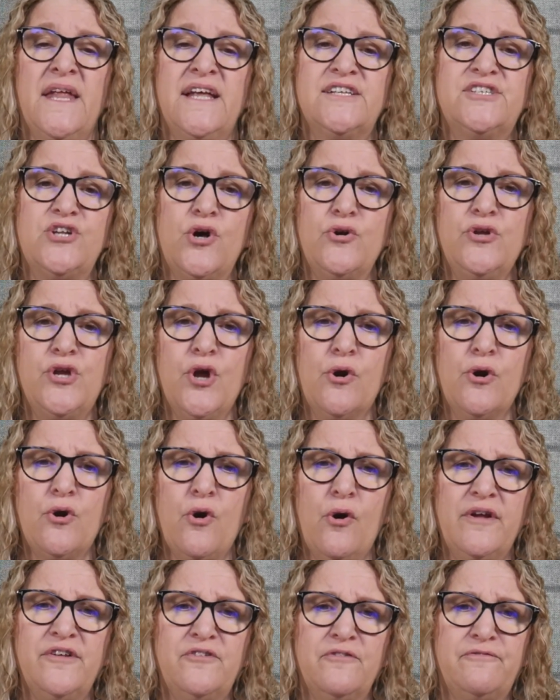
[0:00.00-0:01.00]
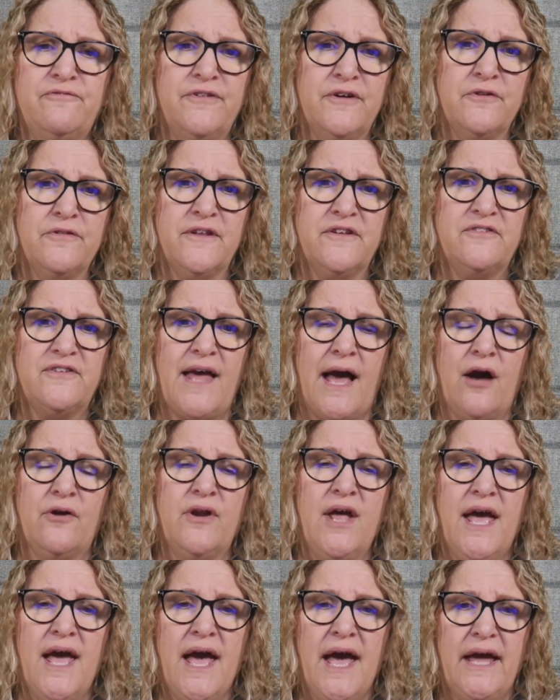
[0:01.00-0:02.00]
So you're going to fill this
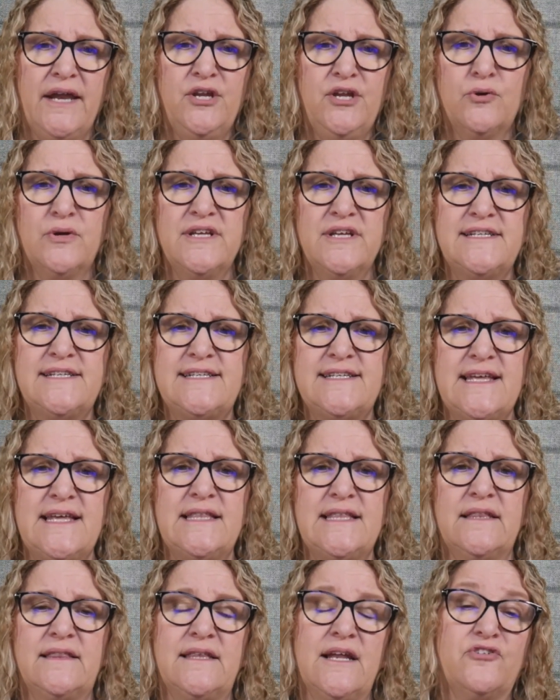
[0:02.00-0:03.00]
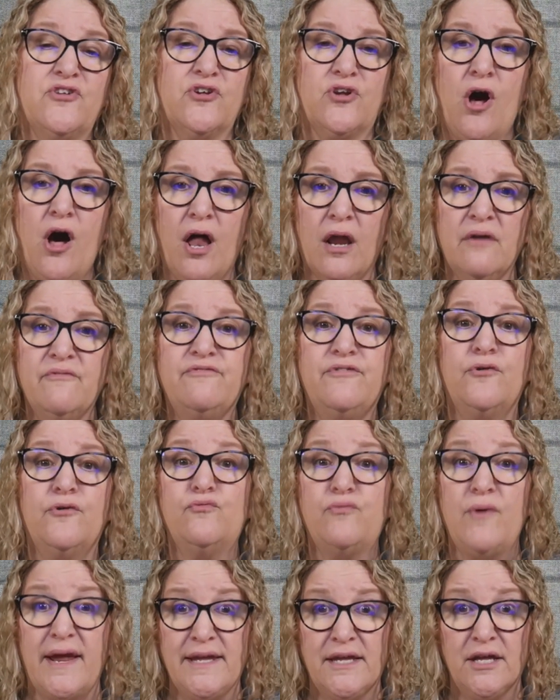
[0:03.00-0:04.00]
out, and you can see that there's a column for
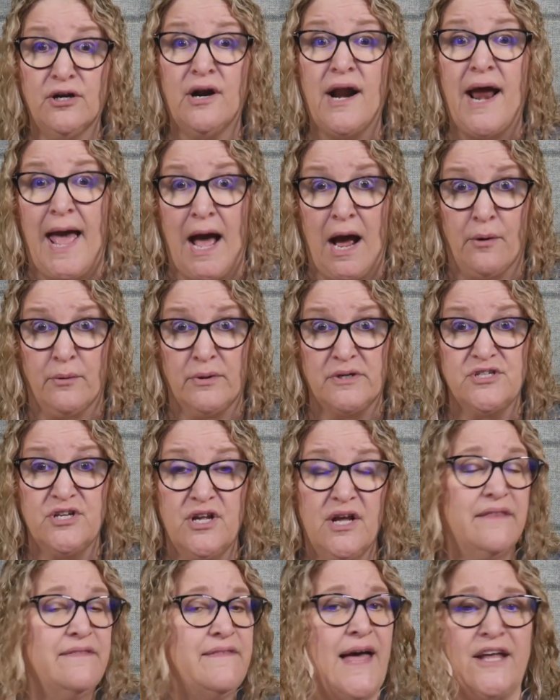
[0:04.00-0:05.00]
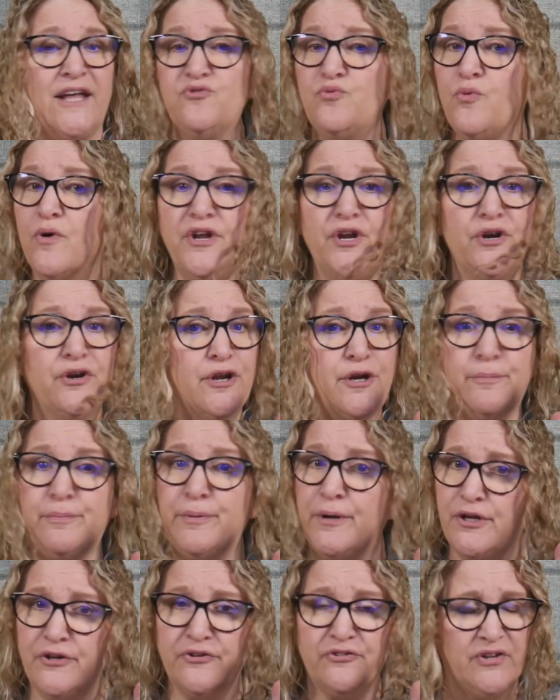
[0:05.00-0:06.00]
regular hours. That's where you're going to
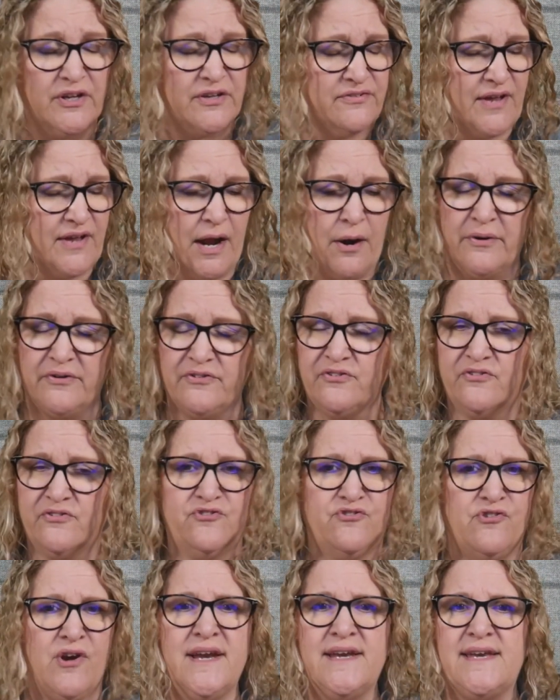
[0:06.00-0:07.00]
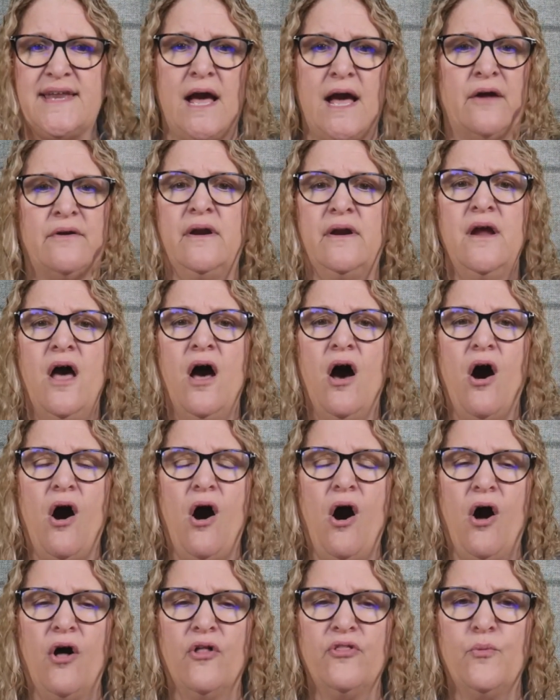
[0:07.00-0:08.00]
put your 6 hours straight down
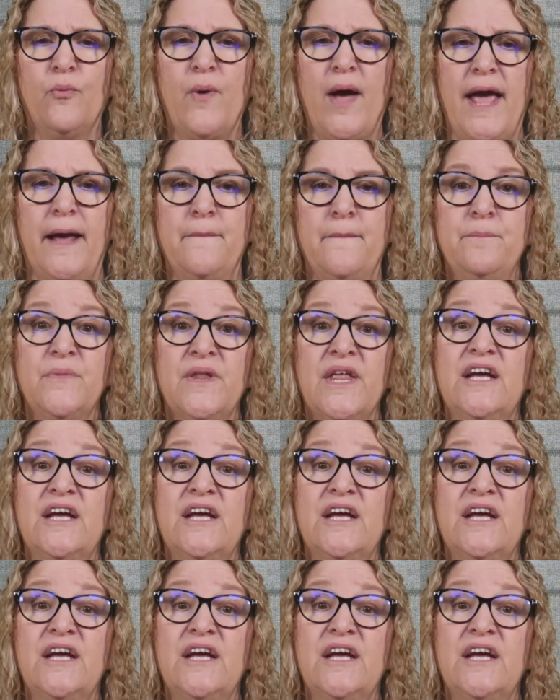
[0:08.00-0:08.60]
all the way.